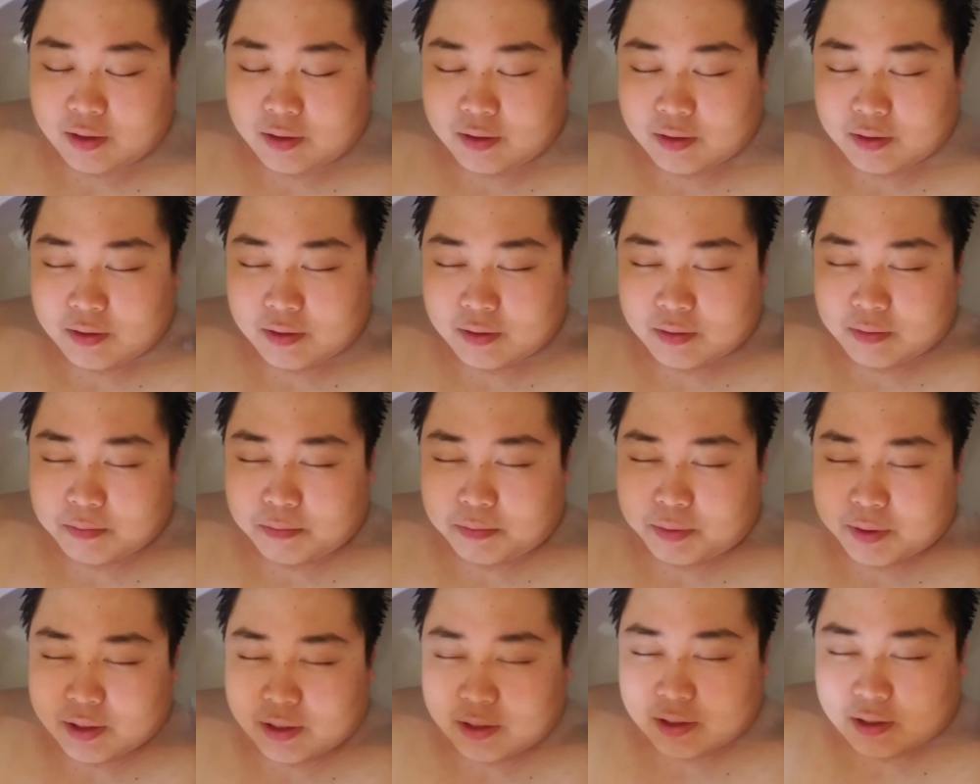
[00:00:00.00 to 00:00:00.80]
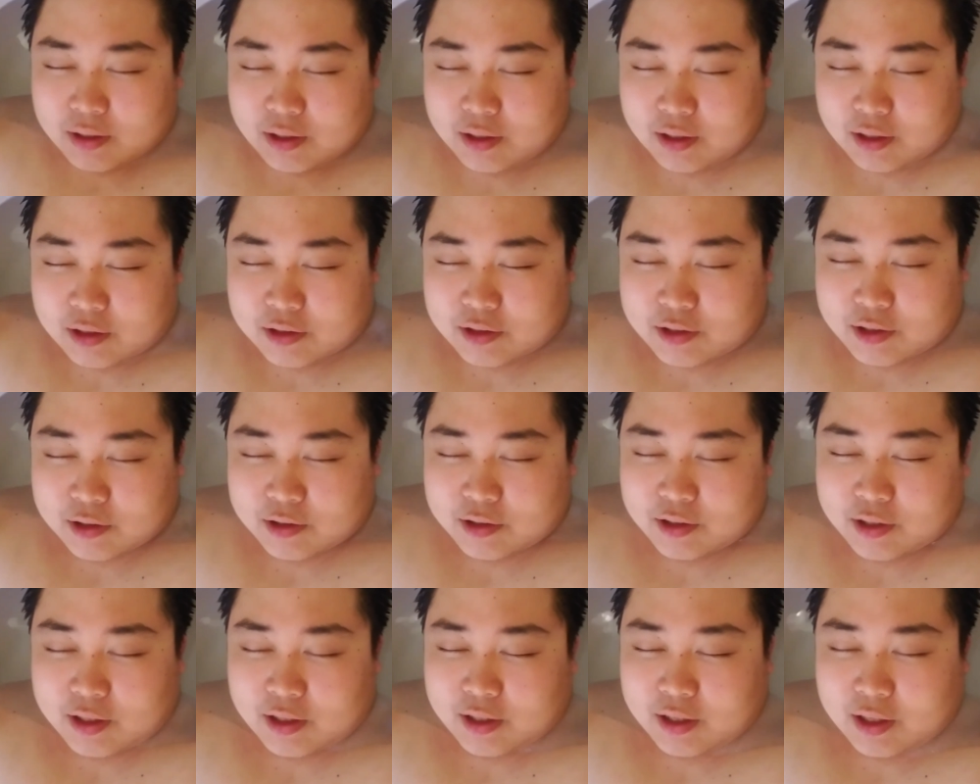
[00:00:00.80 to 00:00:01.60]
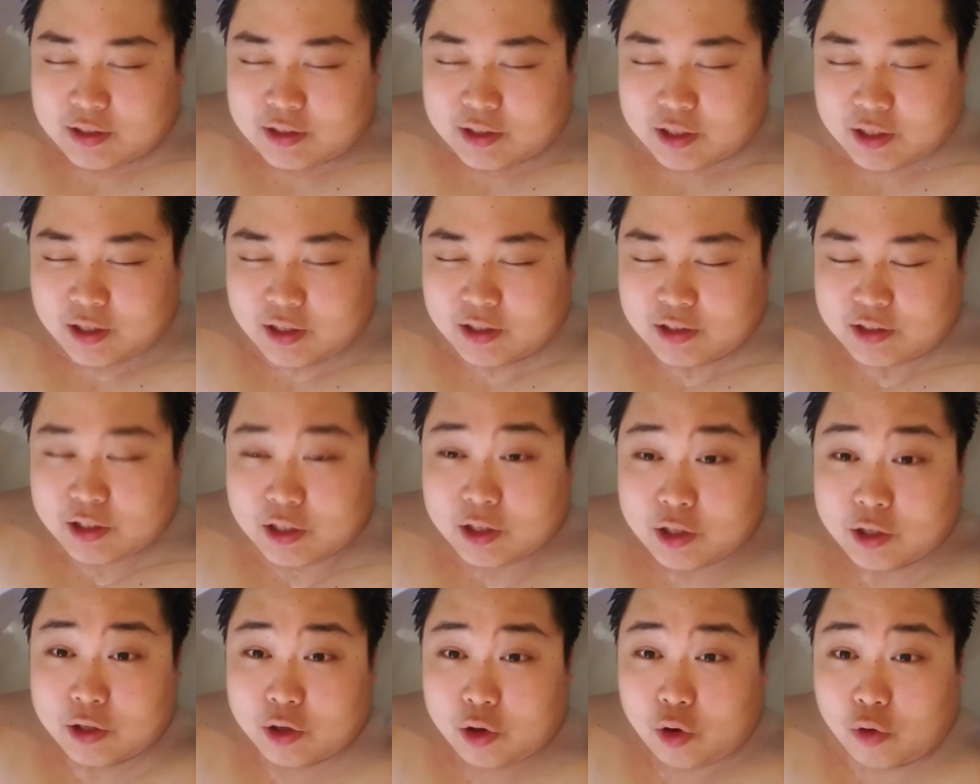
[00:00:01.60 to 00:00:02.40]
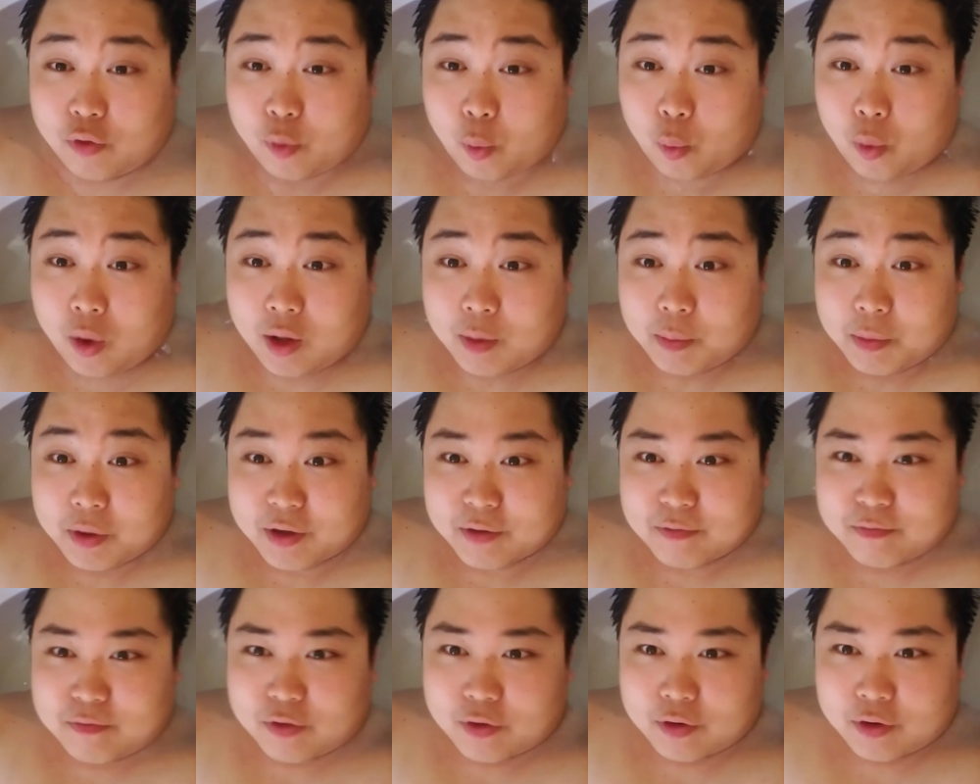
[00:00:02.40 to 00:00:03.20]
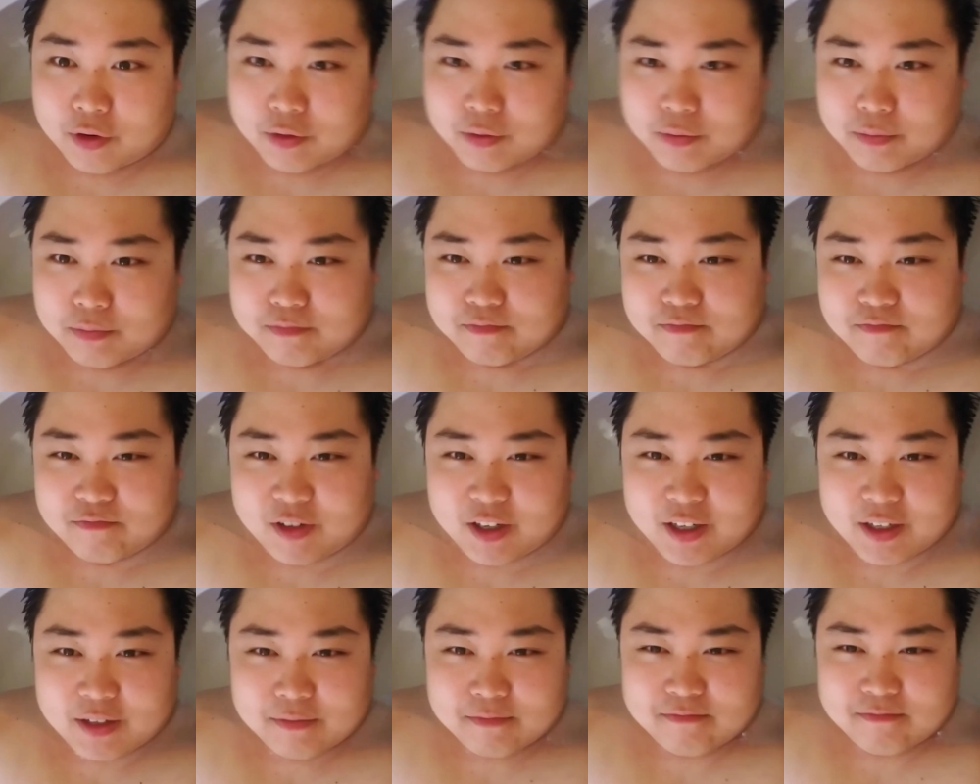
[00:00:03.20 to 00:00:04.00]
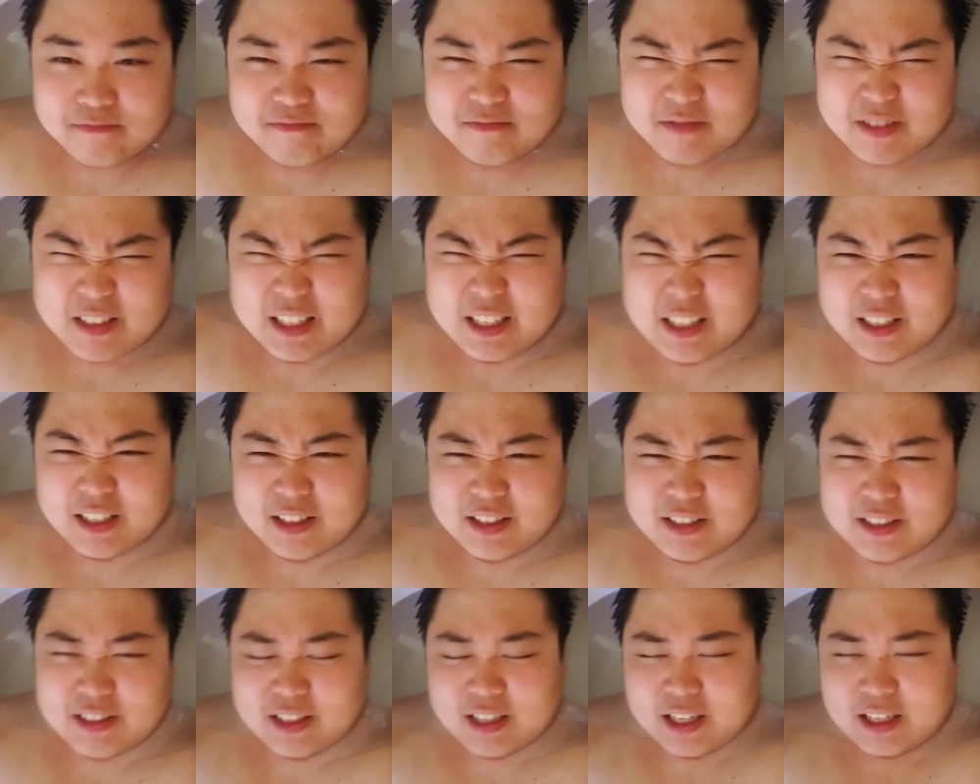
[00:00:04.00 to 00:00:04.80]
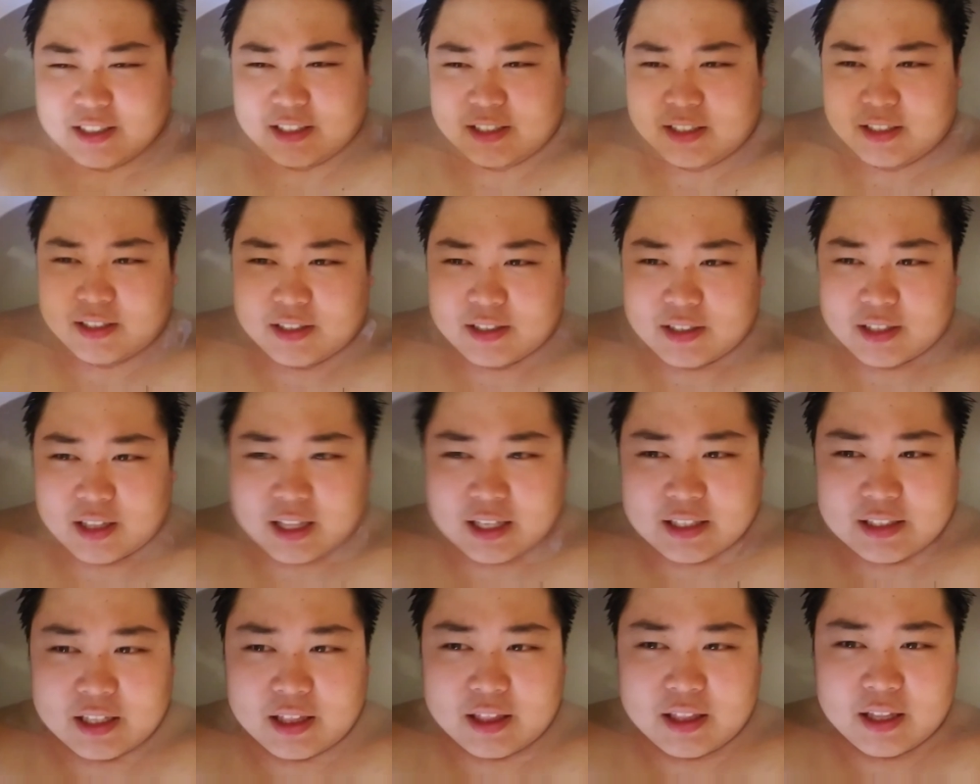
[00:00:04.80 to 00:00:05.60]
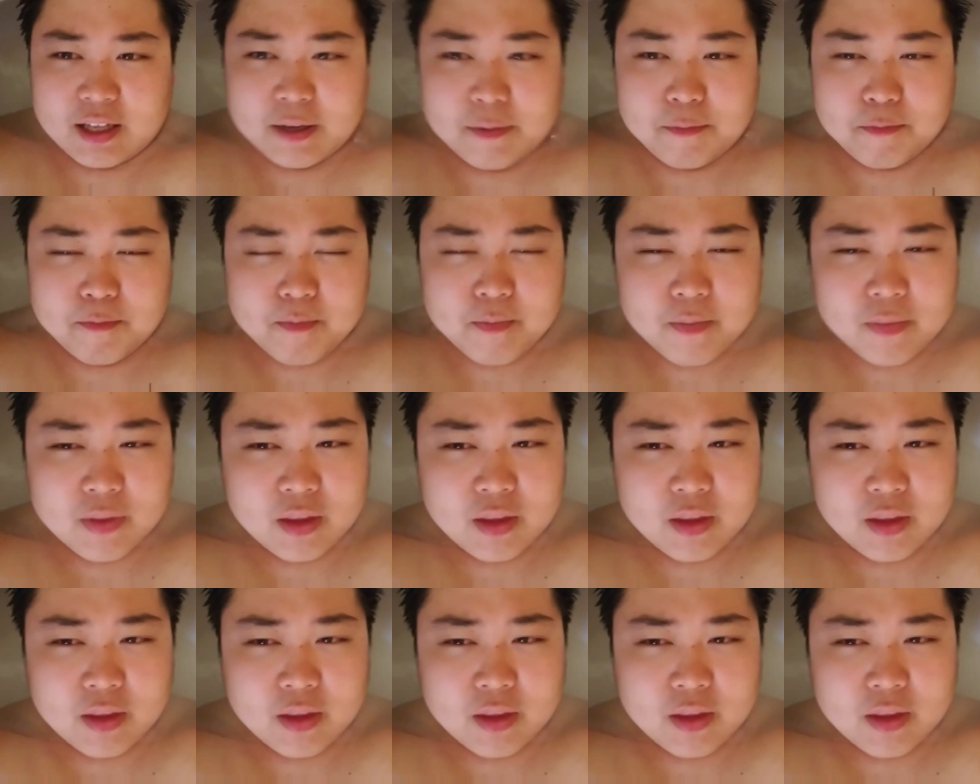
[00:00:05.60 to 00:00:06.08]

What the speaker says: So it's a little overwhelming for her, right? So that's a thing.